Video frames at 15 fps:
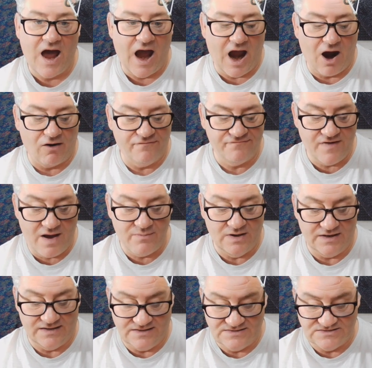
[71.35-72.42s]
our
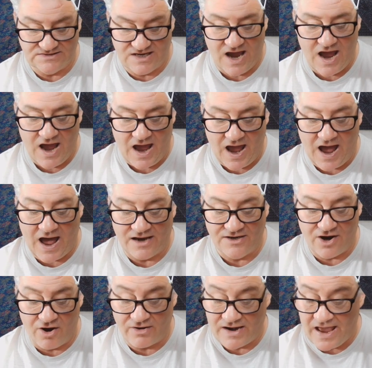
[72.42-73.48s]
families, and
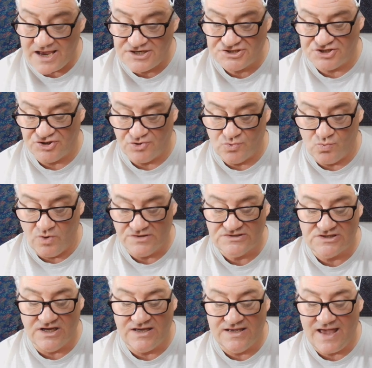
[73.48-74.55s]
our nation was
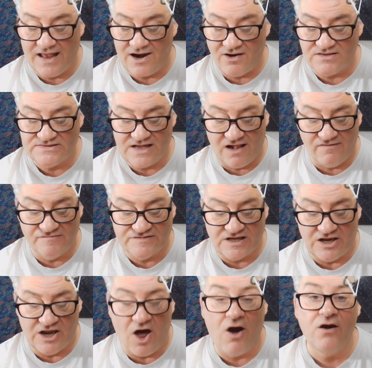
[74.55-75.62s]
to get ourselves
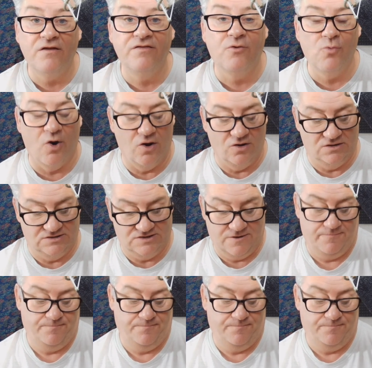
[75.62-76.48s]
along in the world.